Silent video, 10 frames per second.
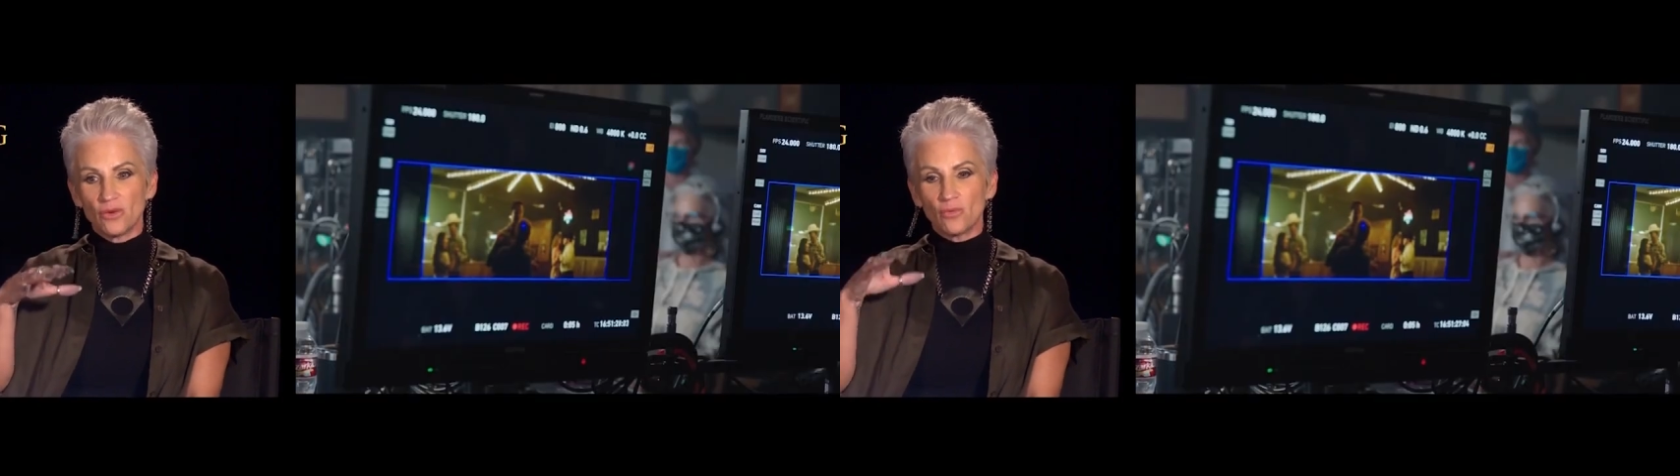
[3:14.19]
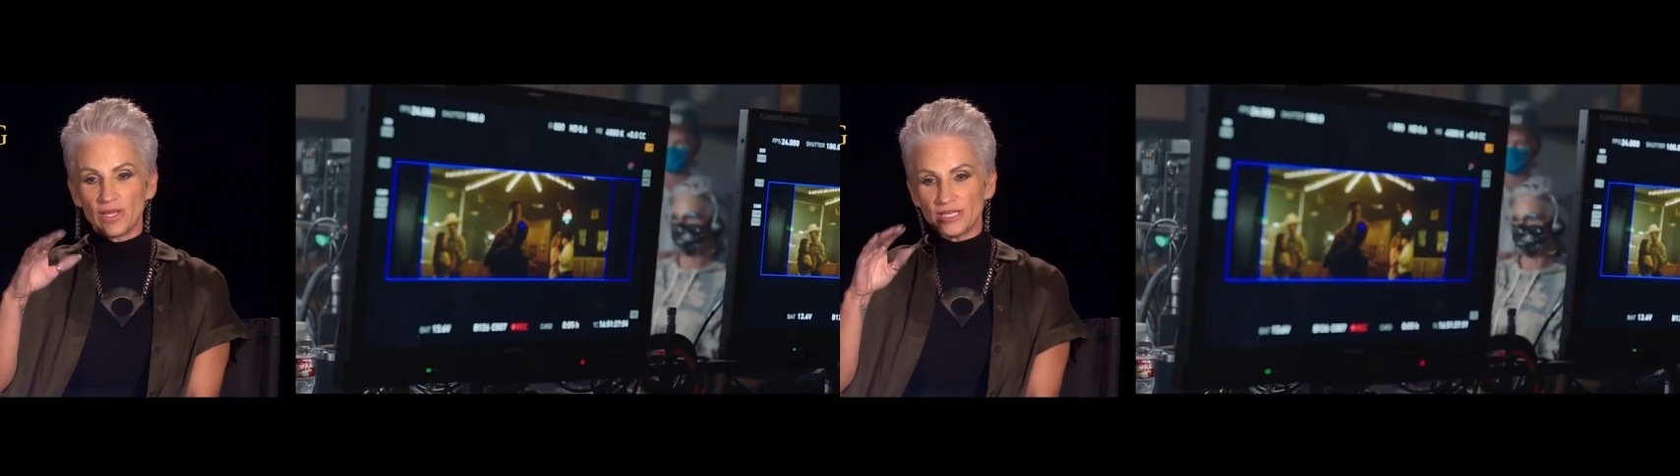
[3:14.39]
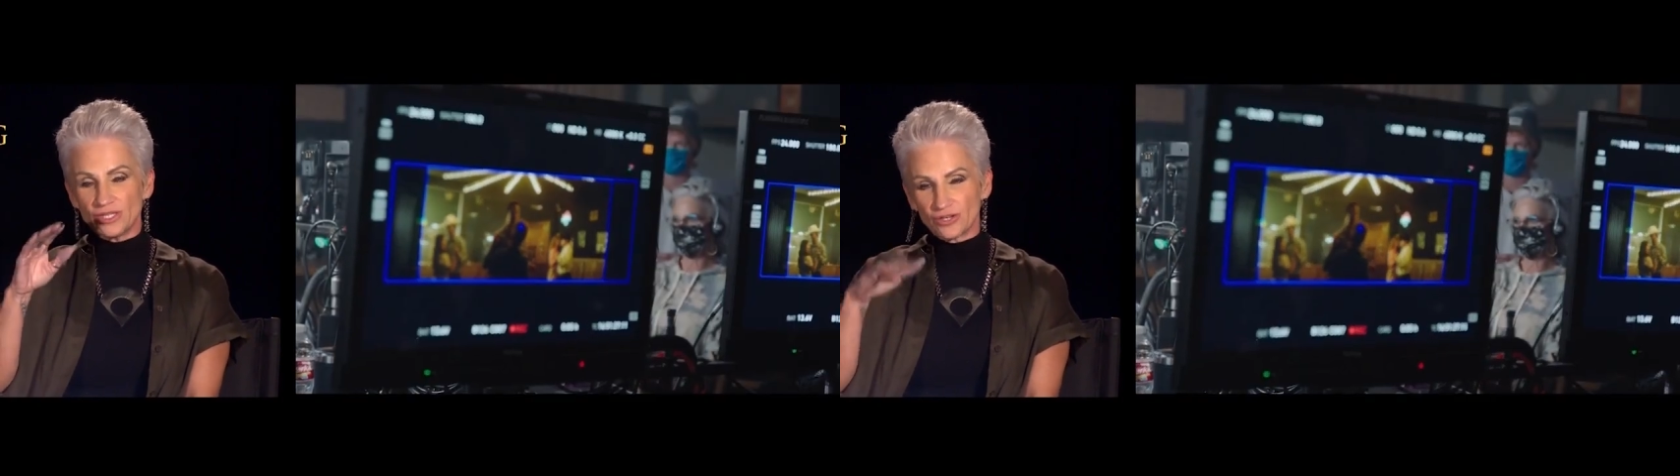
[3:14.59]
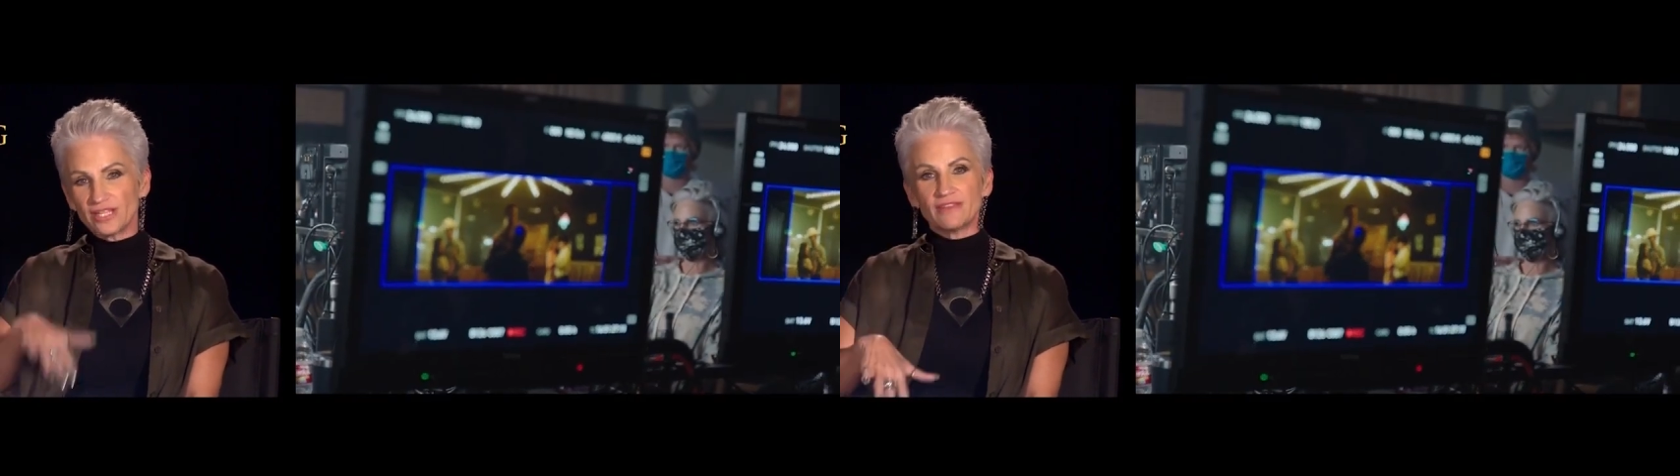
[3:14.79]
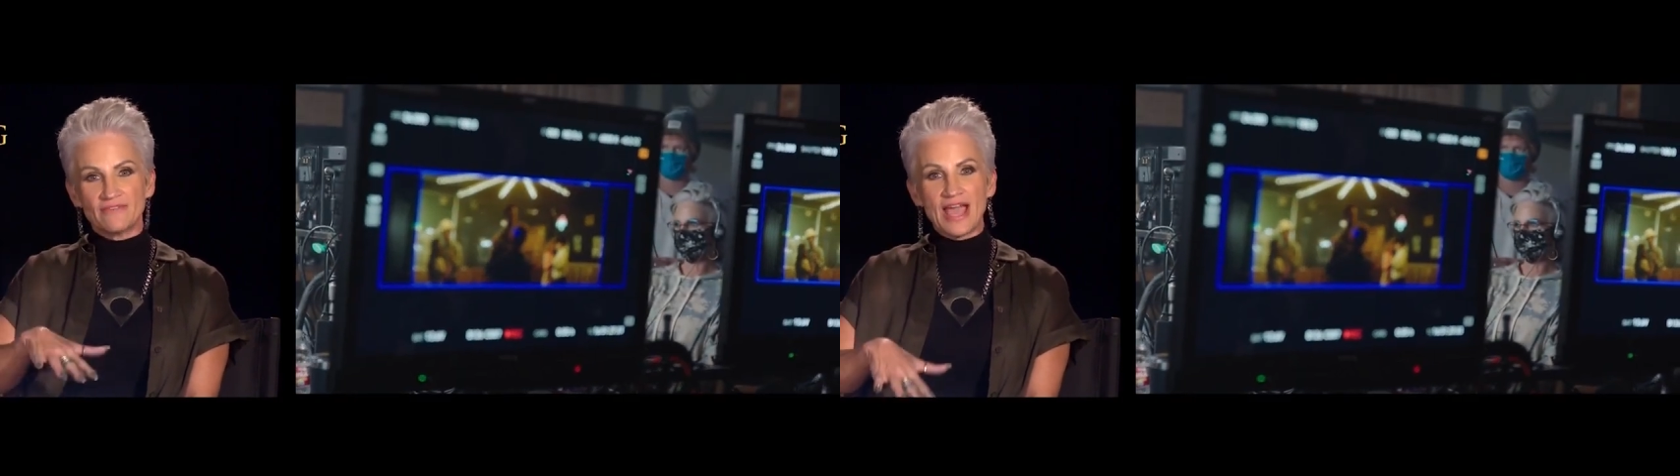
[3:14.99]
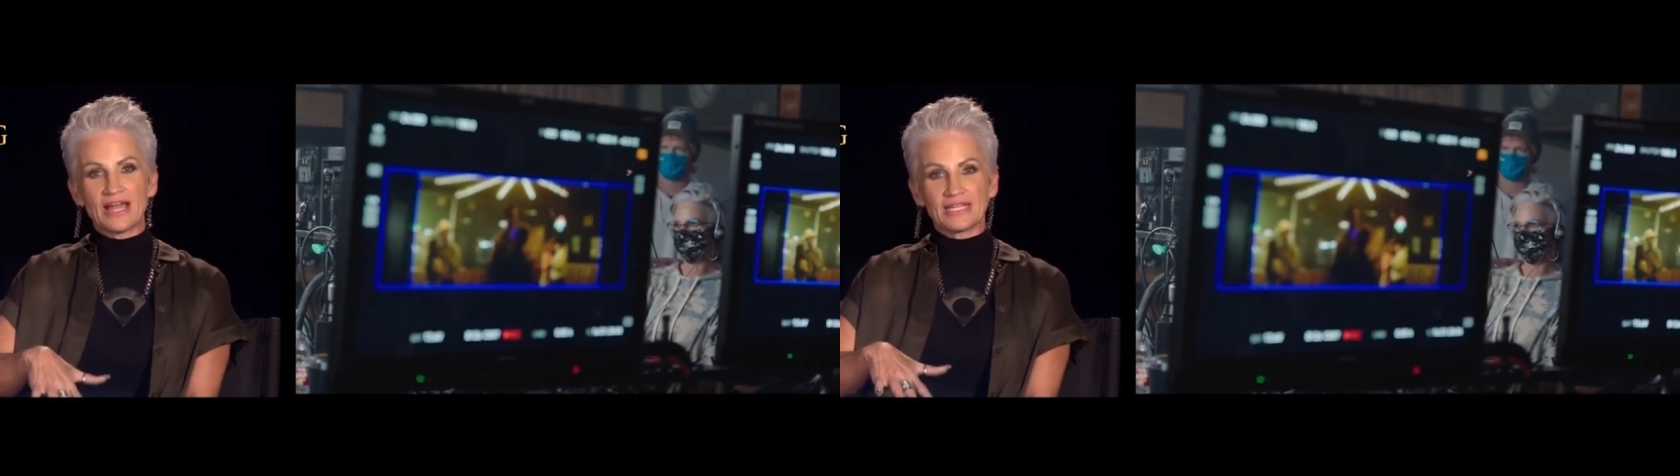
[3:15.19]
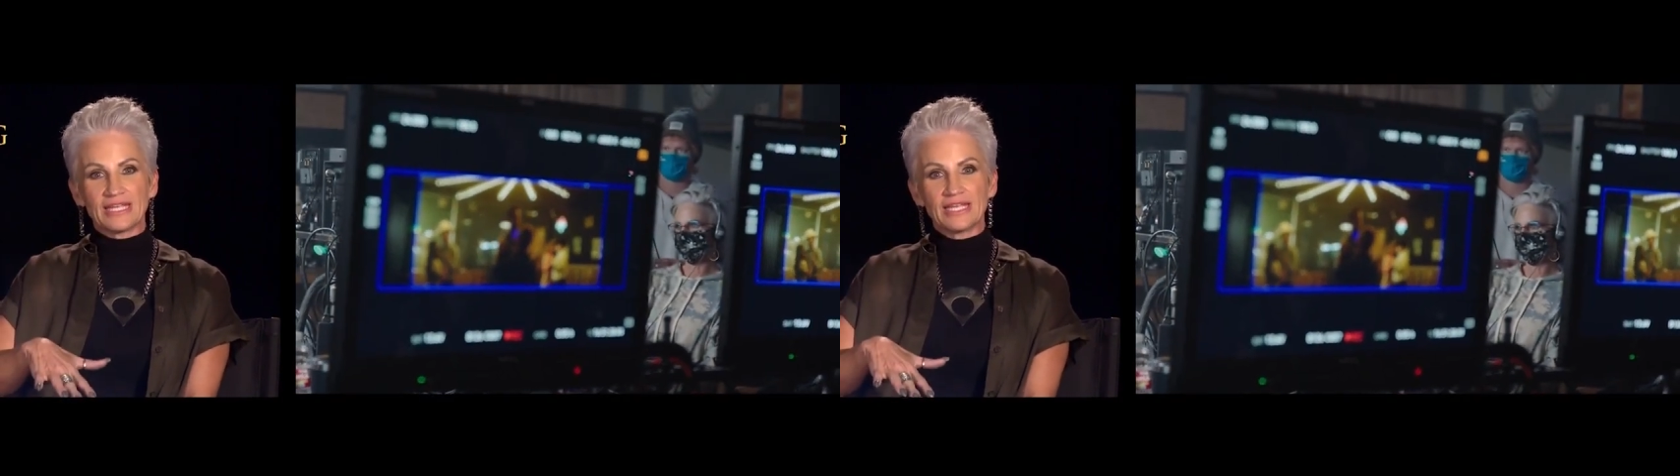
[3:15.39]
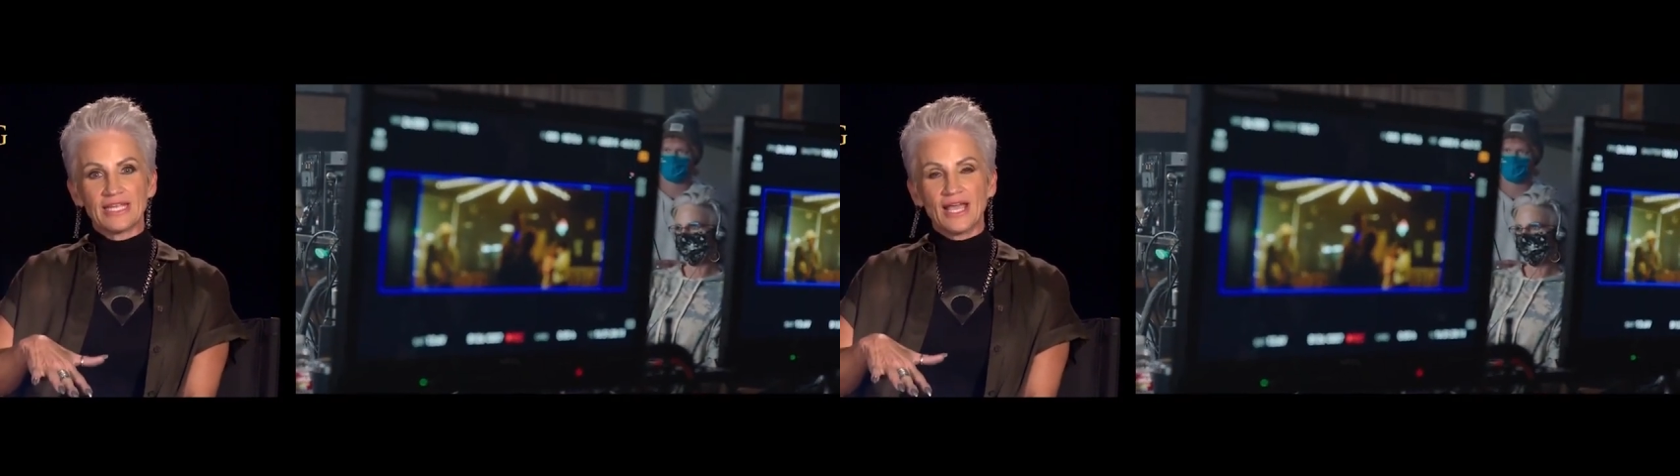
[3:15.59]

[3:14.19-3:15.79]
when you're in the valley,